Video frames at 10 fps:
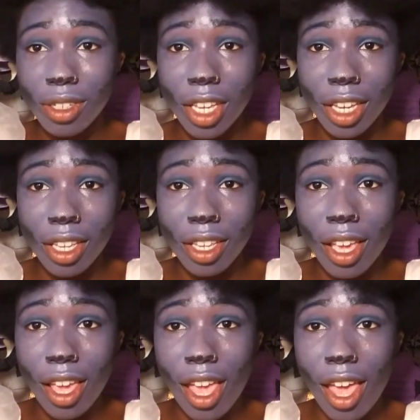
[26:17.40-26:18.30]
Like,
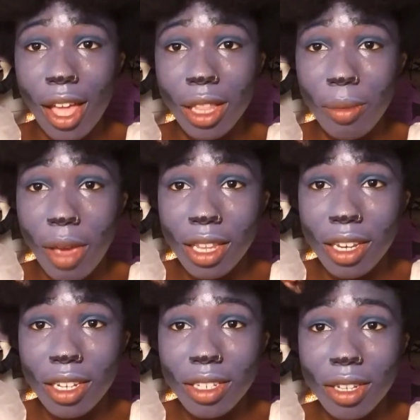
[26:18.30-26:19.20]
hella
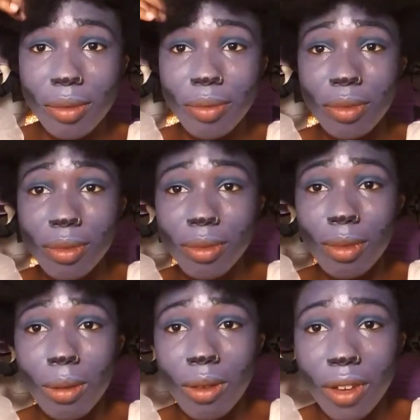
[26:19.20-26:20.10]
maddening dumb.
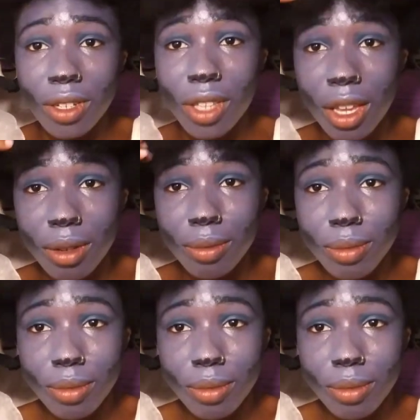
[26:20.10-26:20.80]
Maybe if I just kind of...